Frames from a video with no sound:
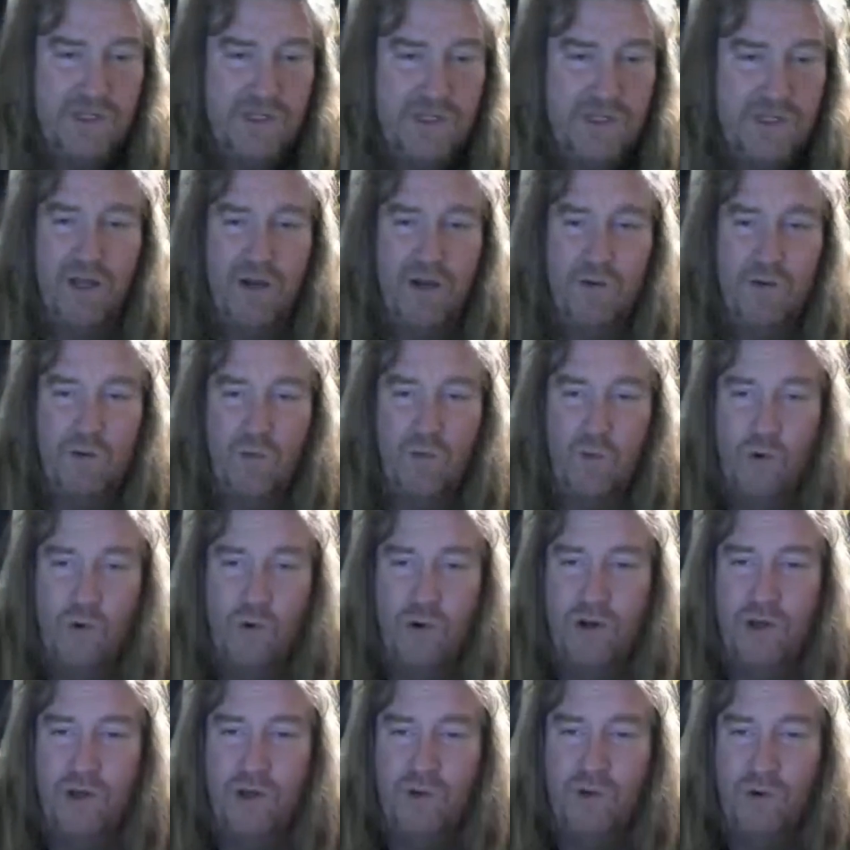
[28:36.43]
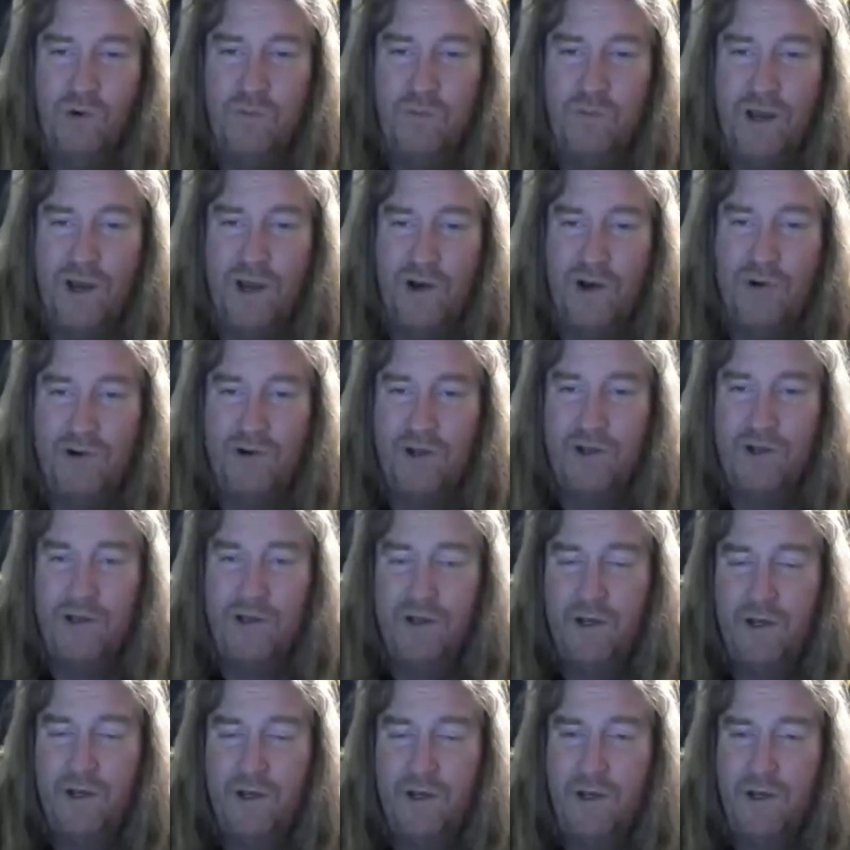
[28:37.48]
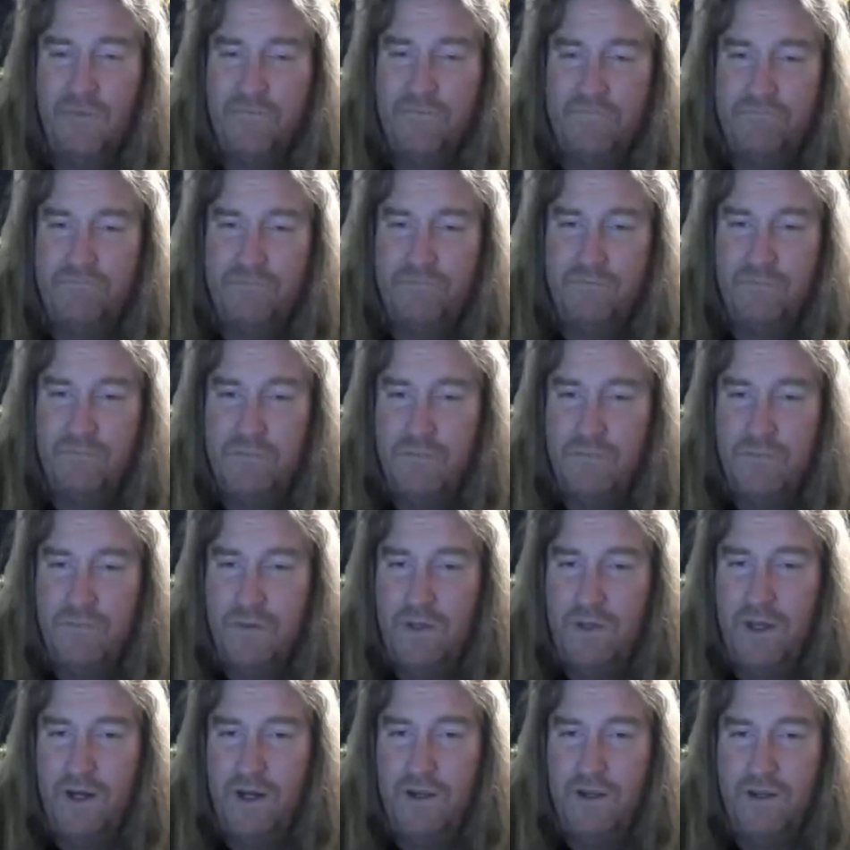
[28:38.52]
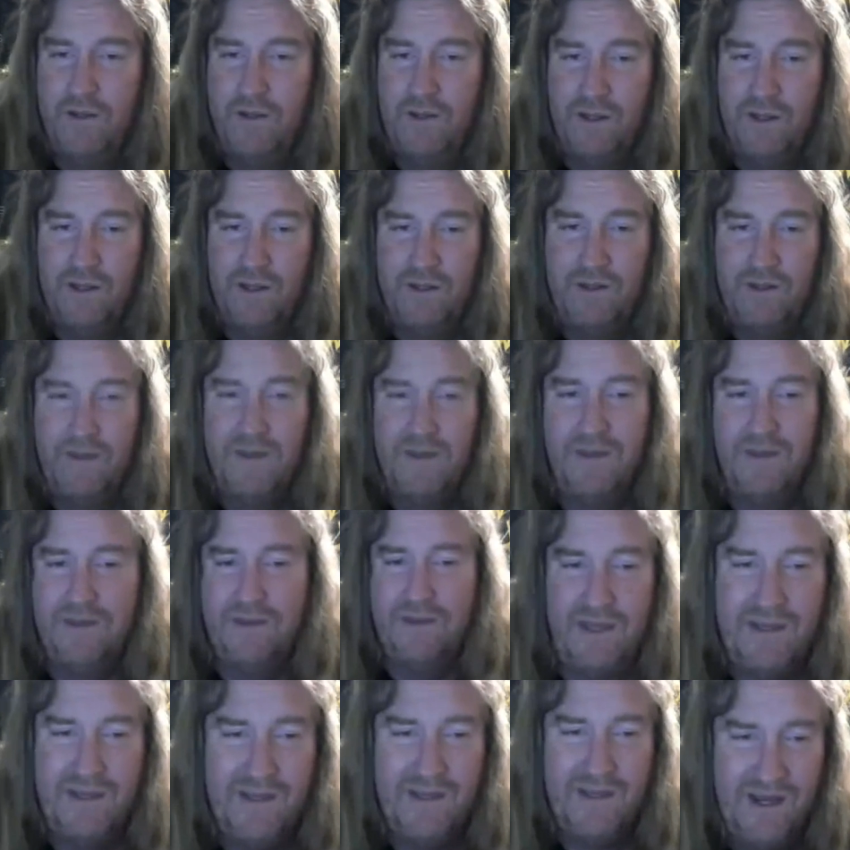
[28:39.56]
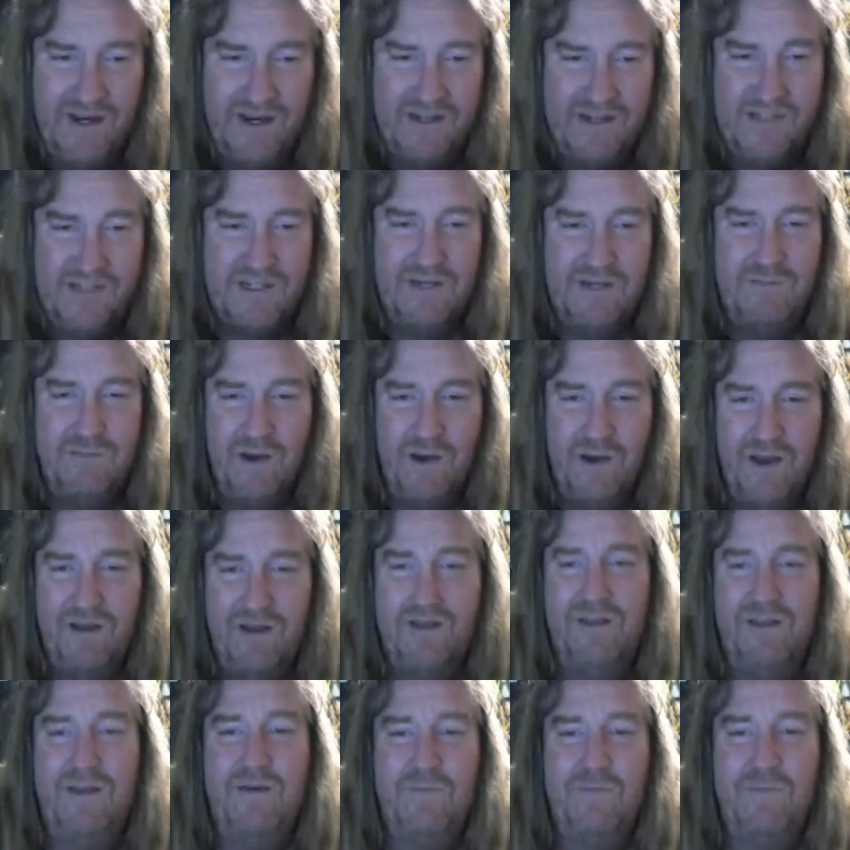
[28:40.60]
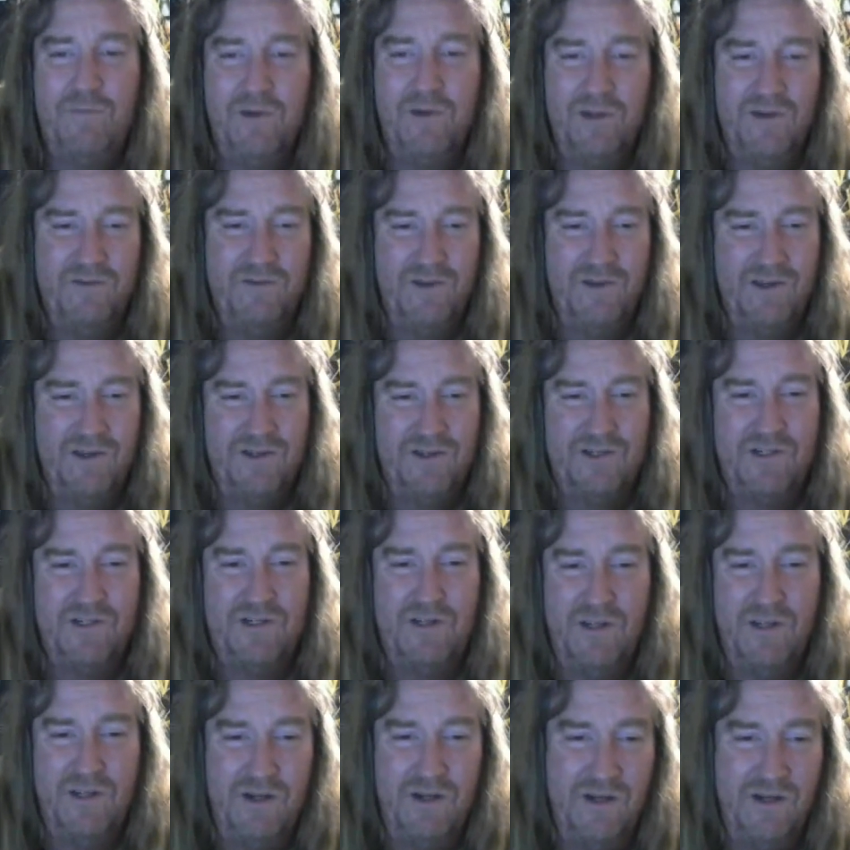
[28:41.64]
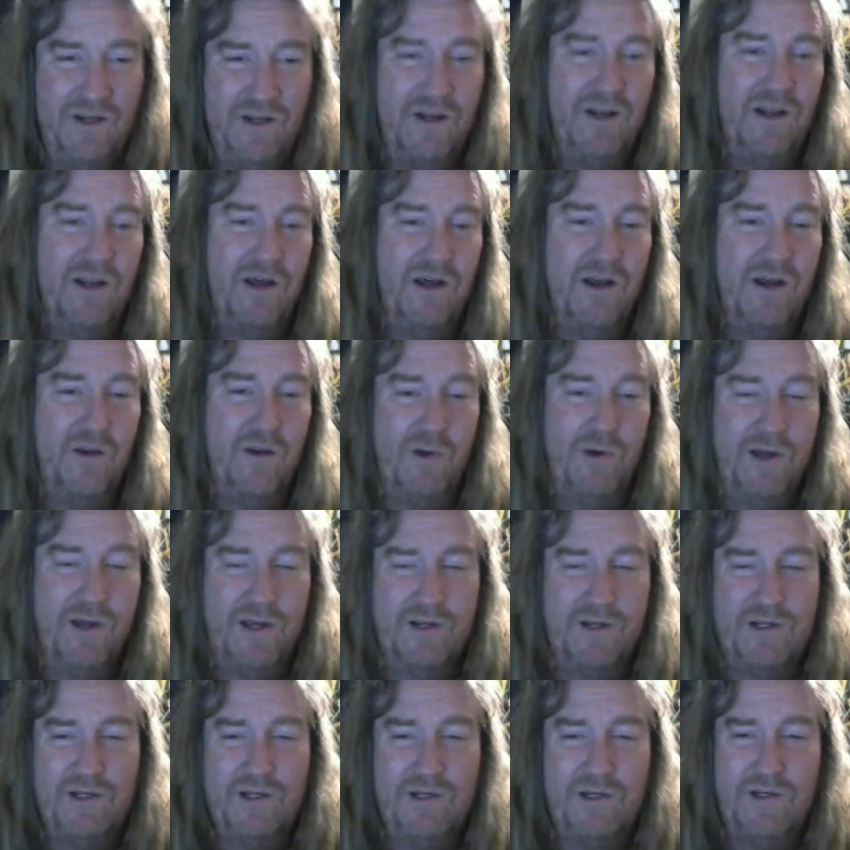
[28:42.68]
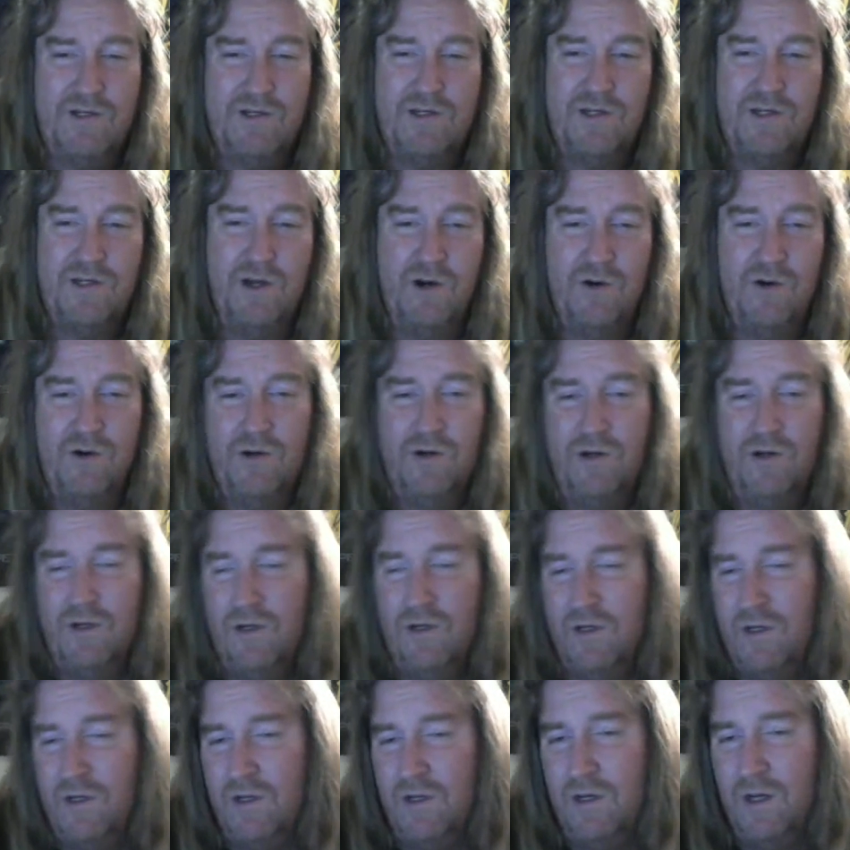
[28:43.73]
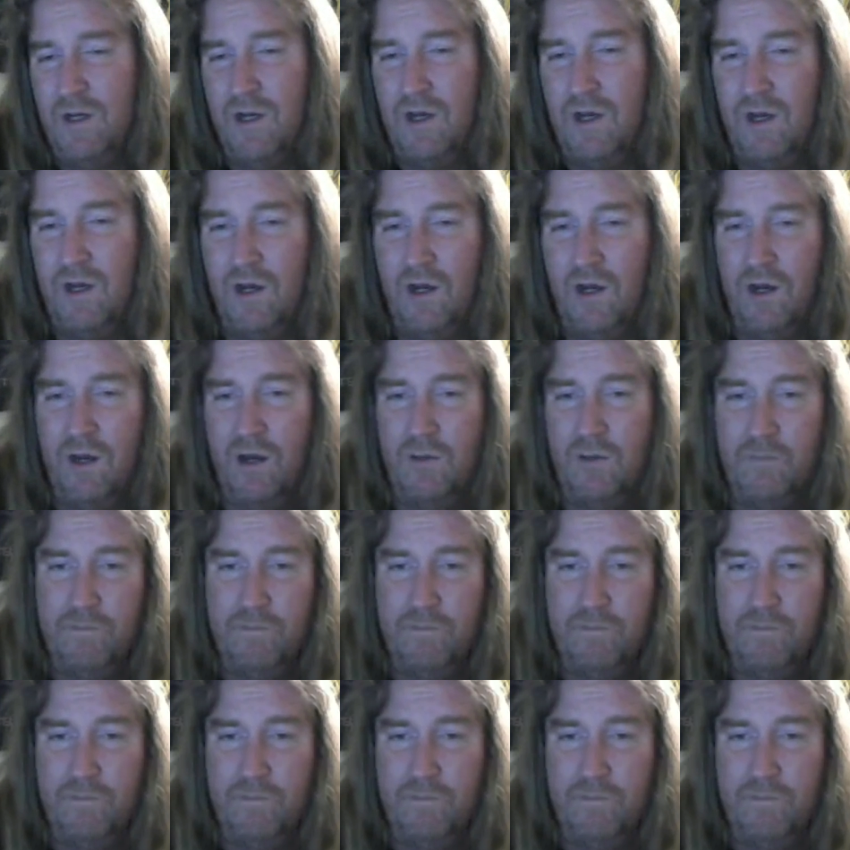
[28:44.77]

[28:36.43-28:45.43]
were warning you about, they kind of seem mildly oblivious in a lot of ways. So, and